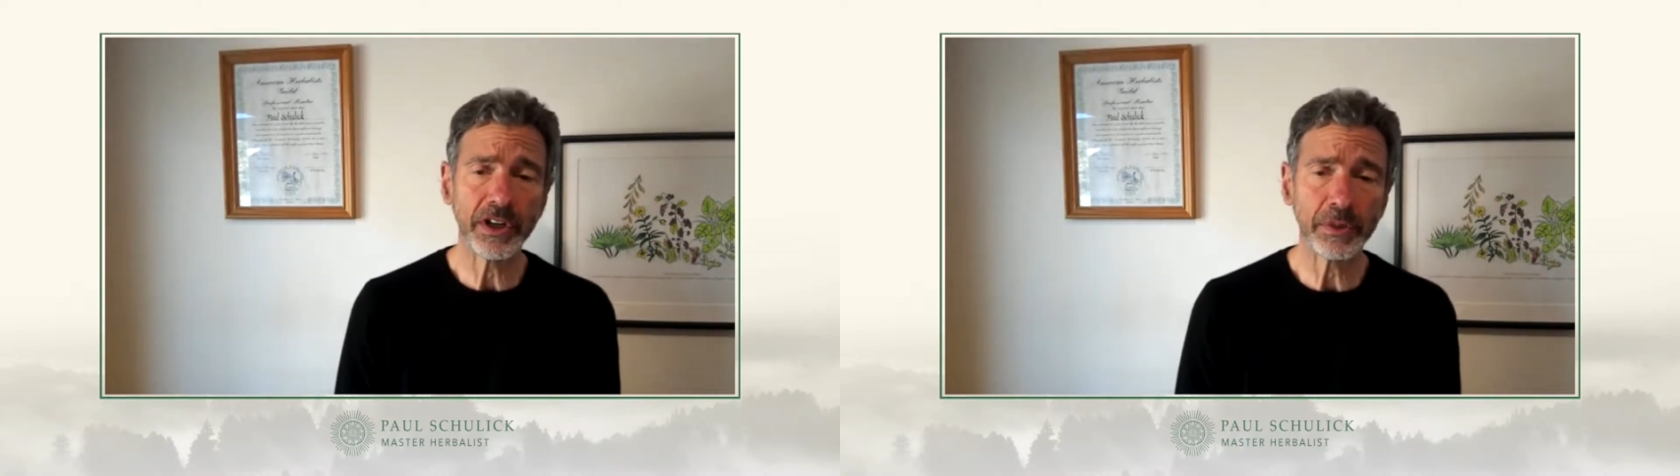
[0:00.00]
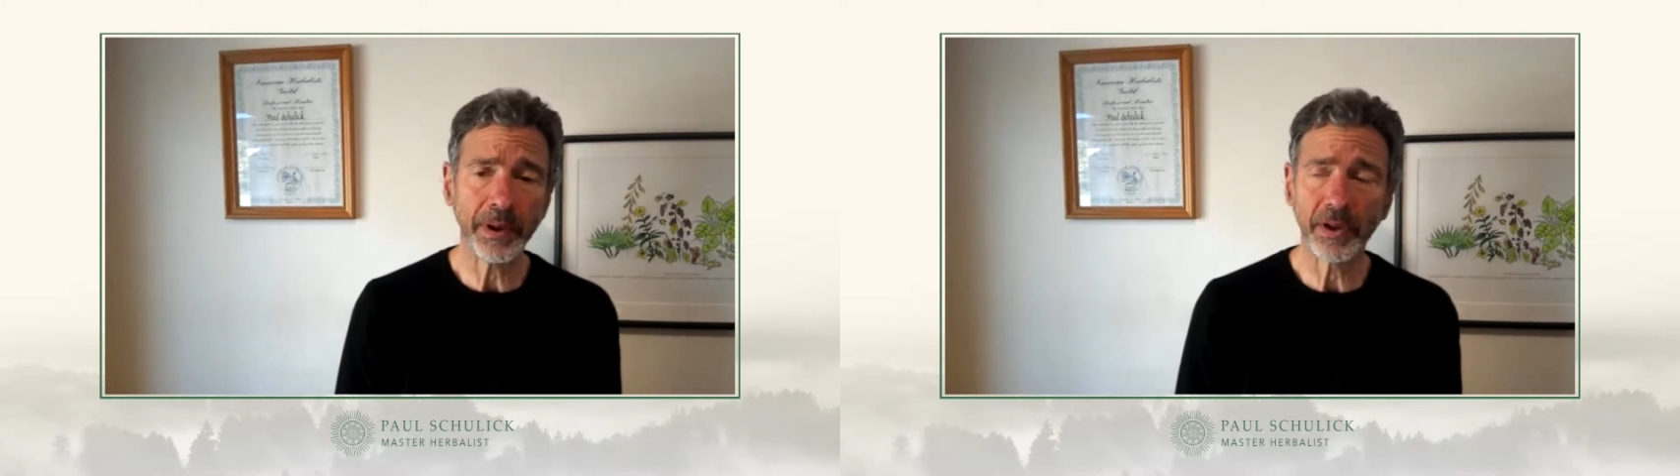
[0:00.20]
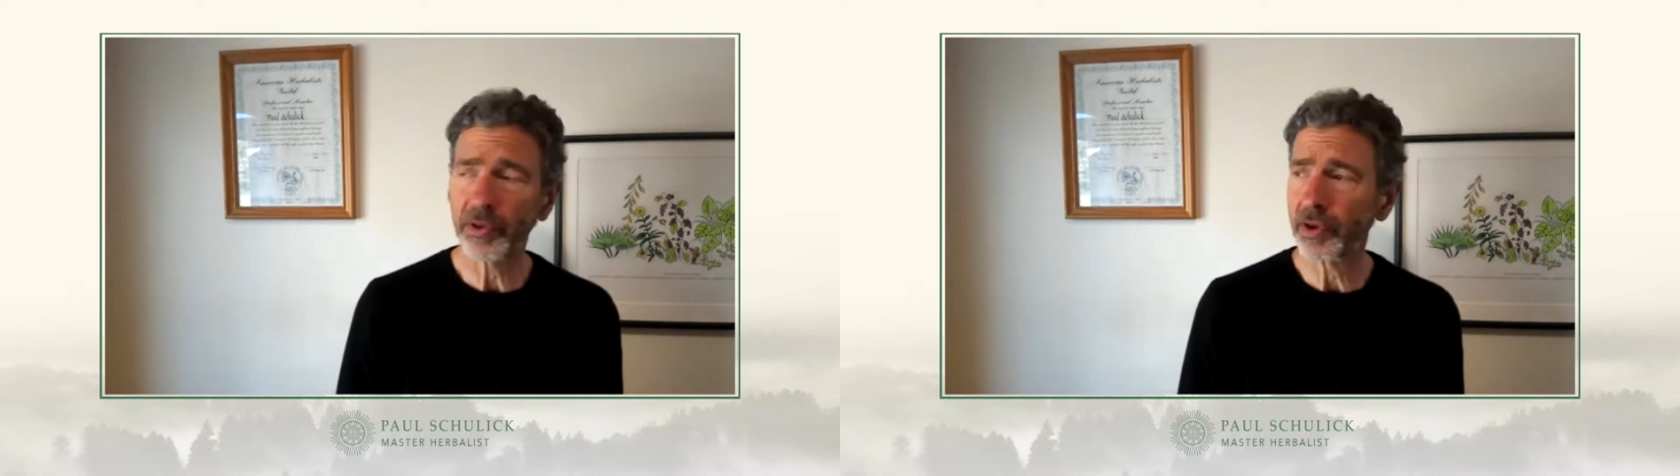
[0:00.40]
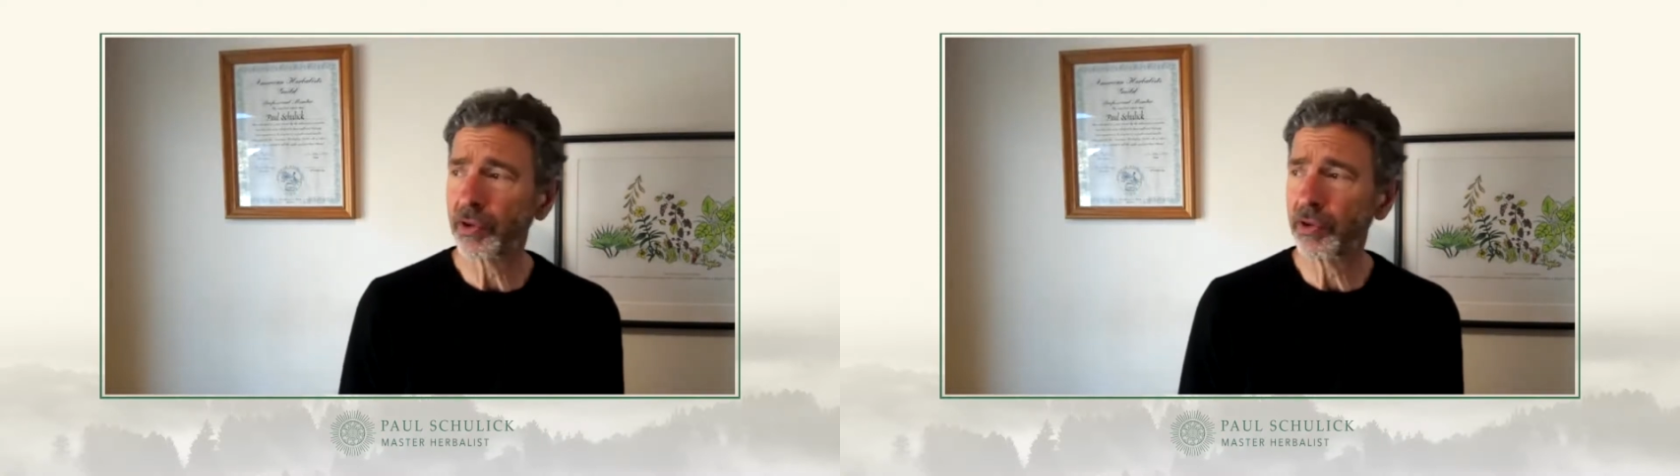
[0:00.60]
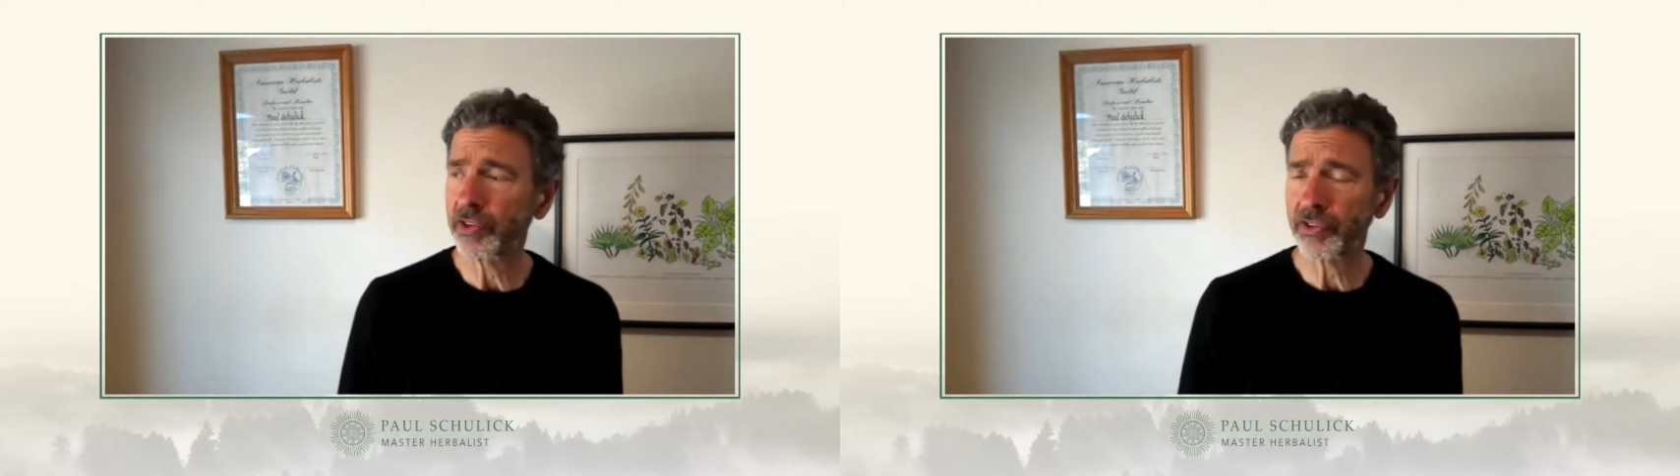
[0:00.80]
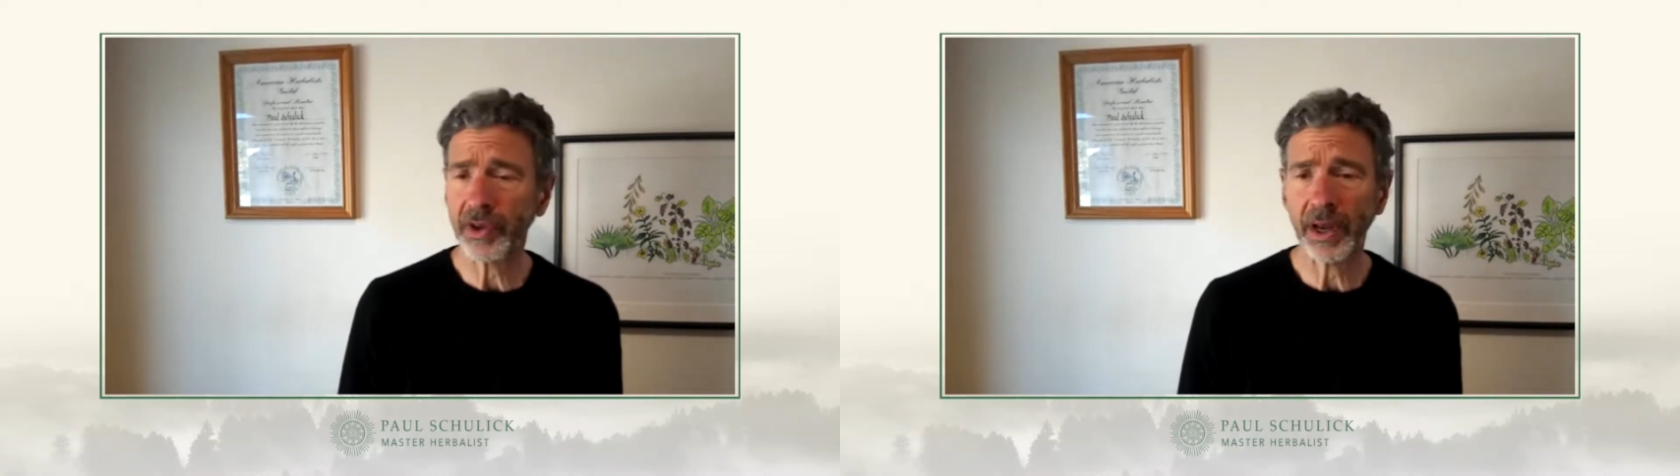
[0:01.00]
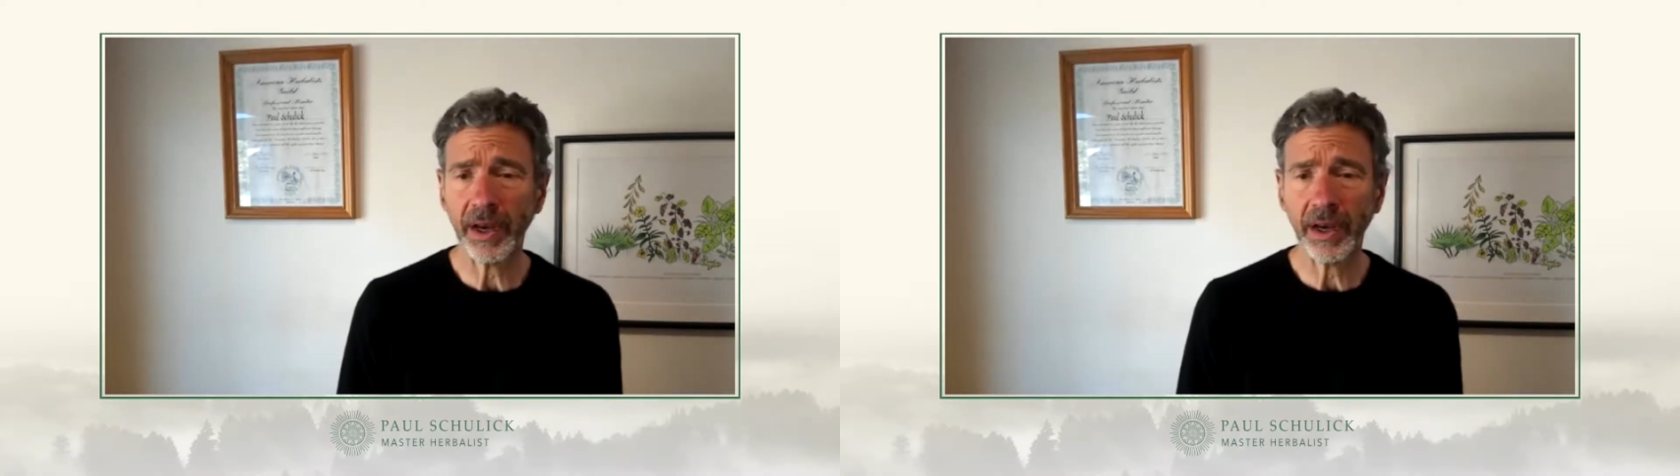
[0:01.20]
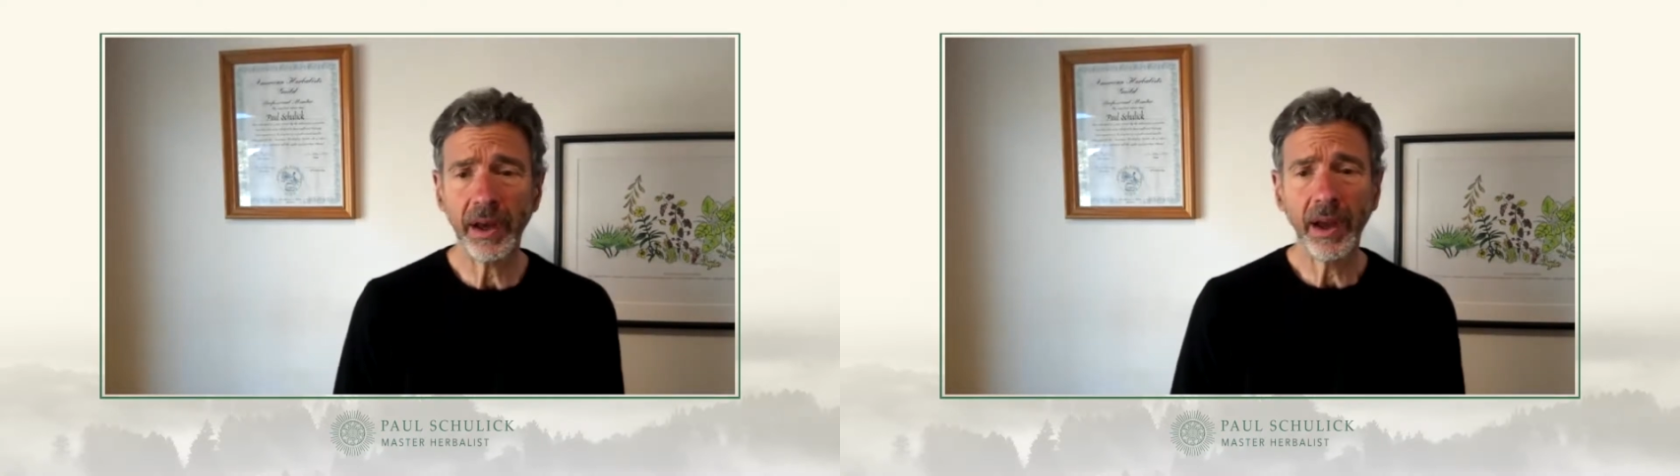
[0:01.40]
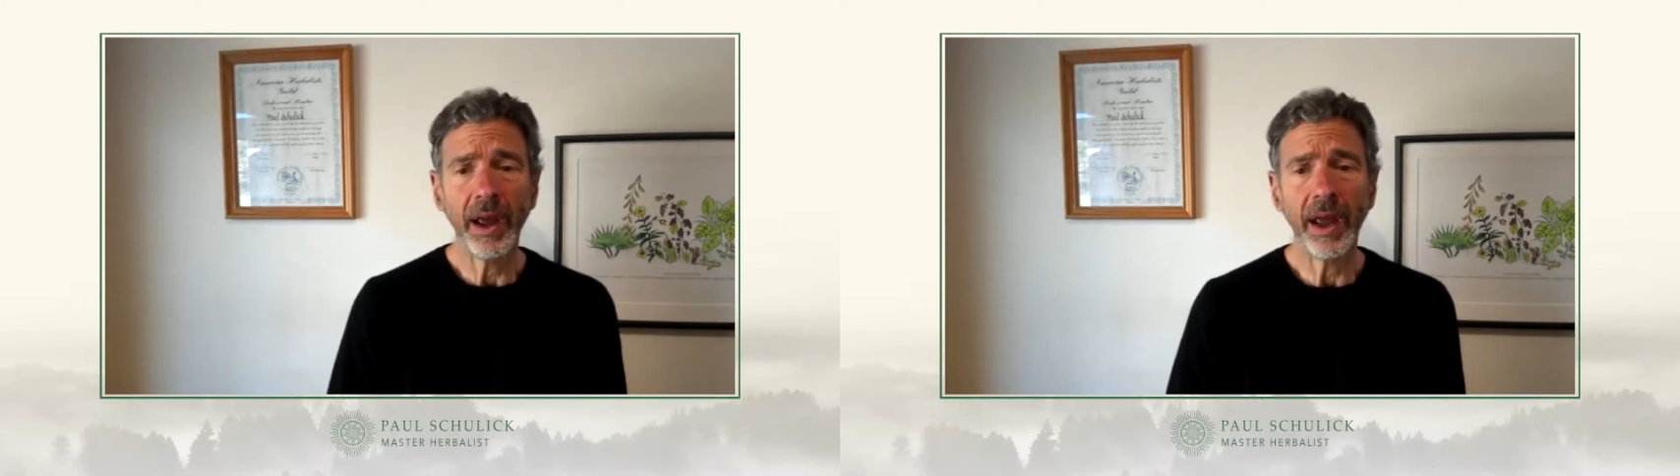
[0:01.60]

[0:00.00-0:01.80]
that's been clinically studied